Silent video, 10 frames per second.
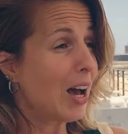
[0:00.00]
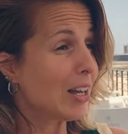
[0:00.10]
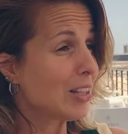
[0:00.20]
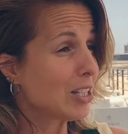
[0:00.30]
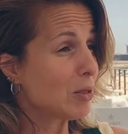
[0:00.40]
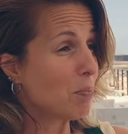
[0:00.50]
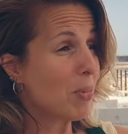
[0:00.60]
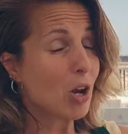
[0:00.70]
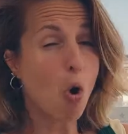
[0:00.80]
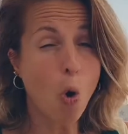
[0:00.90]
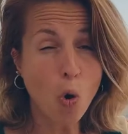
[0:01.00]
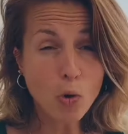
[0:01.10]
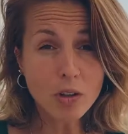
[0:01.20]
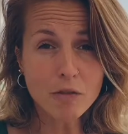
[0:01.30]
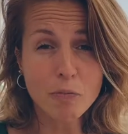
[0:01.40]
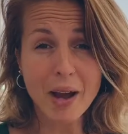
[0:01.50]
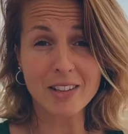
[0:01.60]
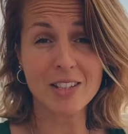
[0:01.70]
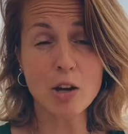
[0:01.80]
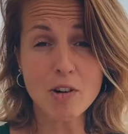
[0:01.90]
this big hole of
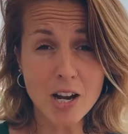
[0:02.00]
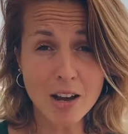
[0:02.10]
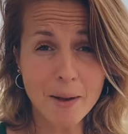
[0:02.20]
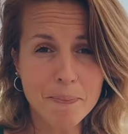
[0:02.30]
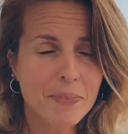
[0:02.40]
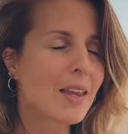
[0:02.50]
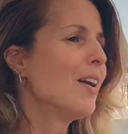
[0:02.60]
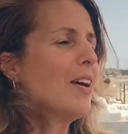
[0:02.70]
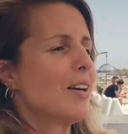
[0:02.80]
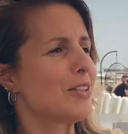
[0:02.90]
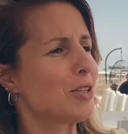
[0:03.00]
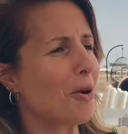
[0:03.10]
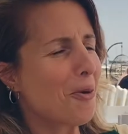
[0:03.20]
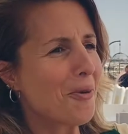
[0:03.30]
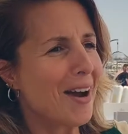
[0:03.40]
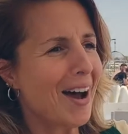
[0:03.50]
bacteria? So